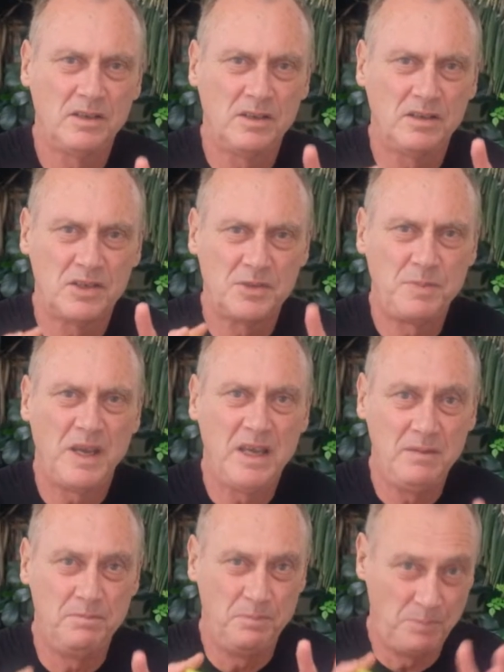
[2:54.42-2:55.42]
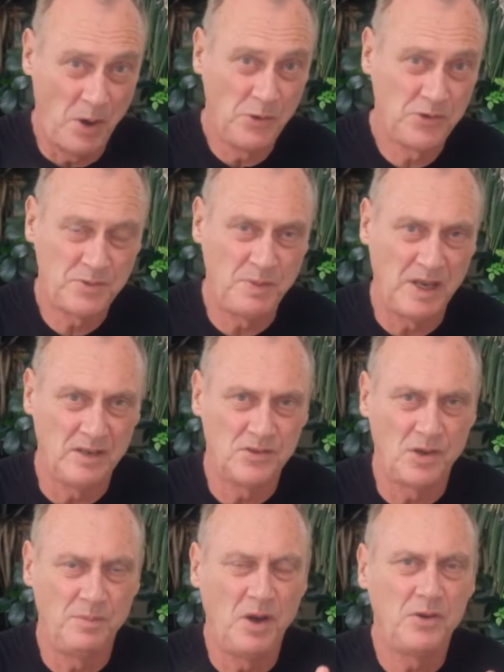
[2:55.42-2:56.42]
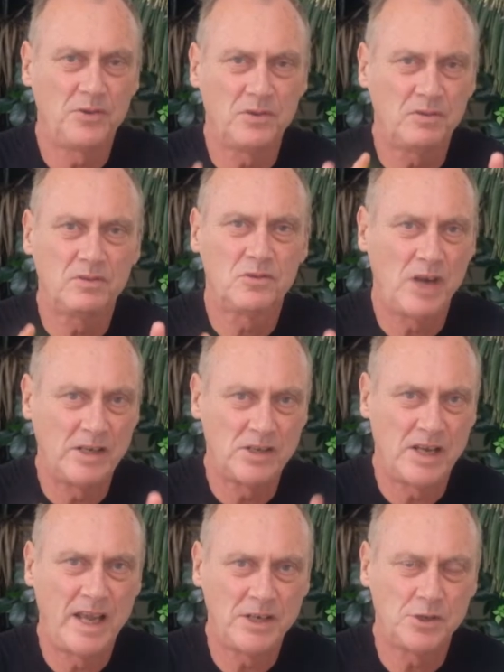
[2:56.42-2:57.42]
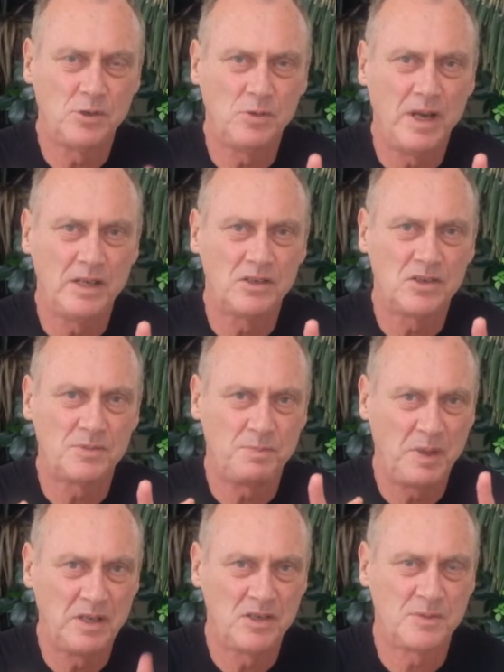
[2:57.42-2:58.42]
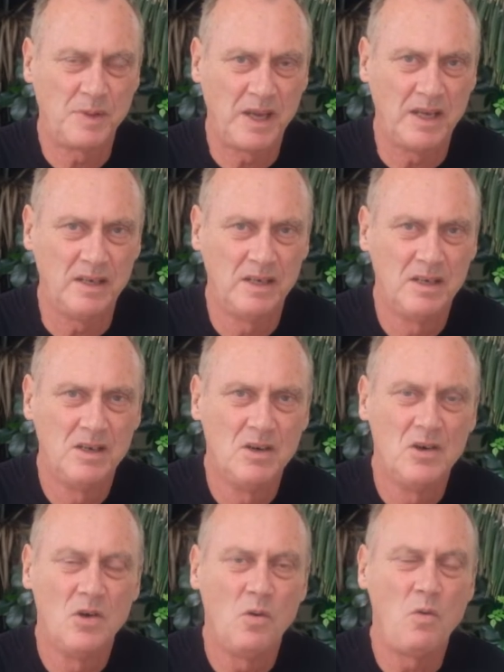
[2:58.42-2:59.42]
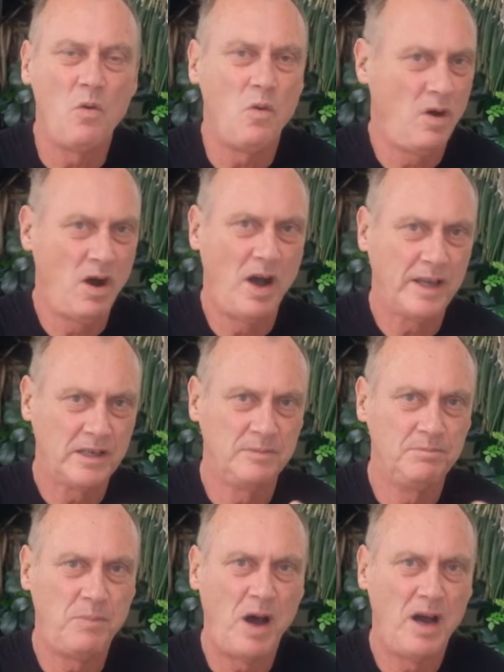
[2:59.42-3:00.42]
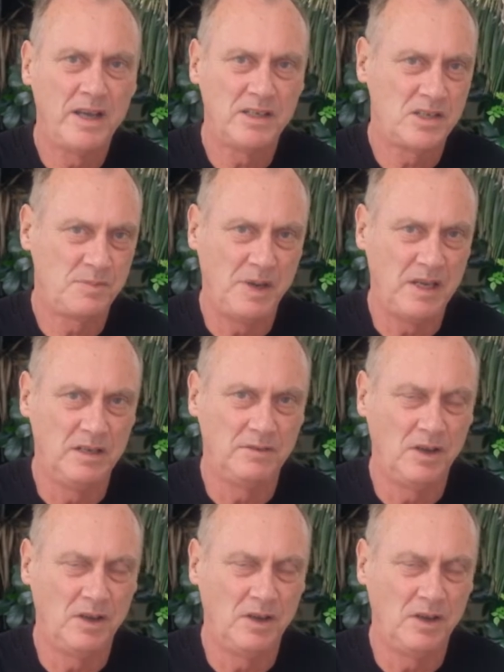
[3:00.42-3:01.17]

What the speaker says: speed, both speeds, so both translational and spin speed, or high combined speed, if you